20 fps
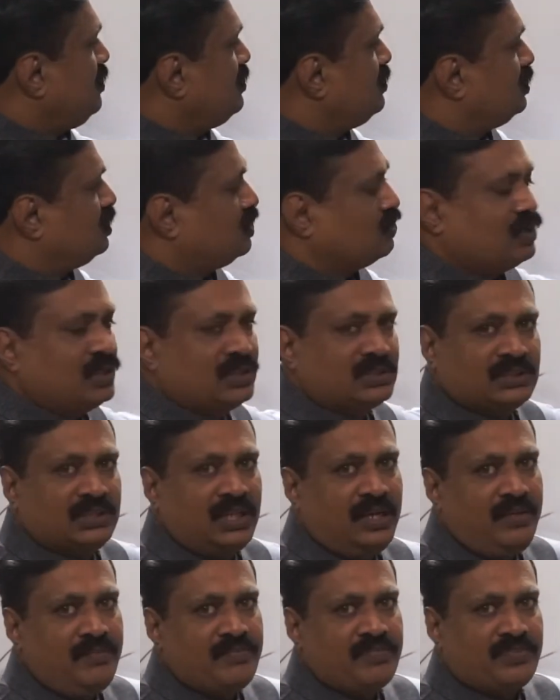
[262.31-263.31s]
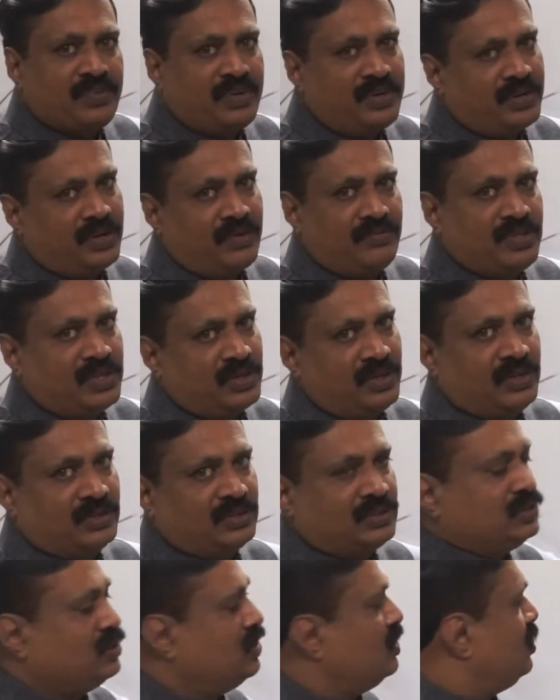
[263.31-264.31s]
towards the center of the earth.
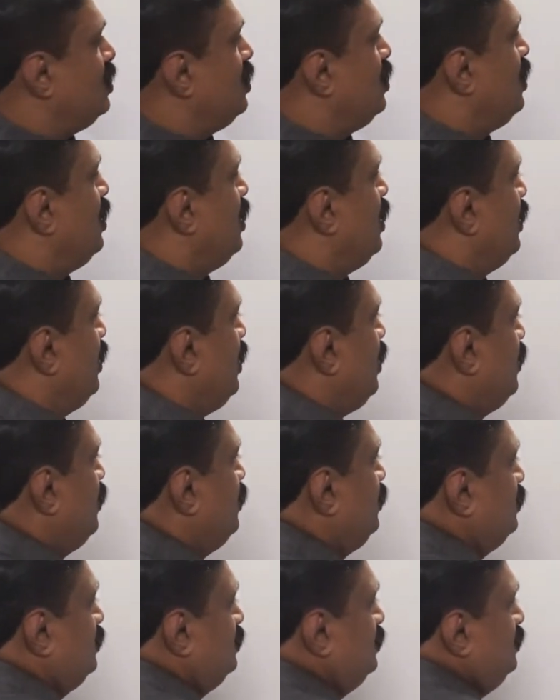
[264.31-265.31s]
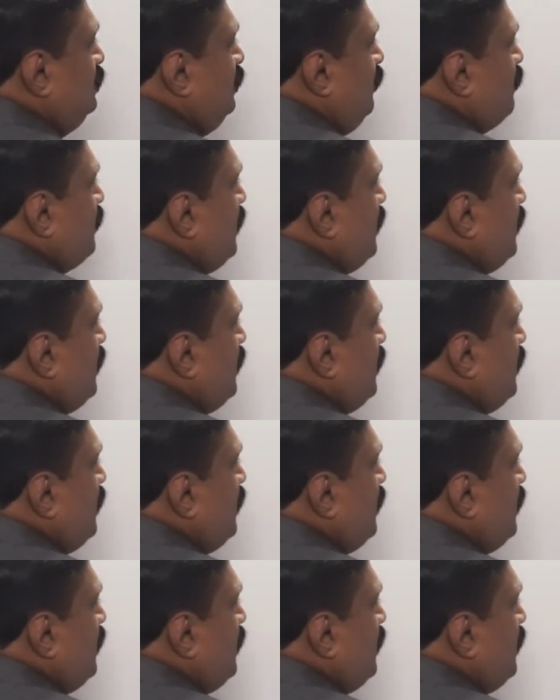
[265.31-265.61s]
Now the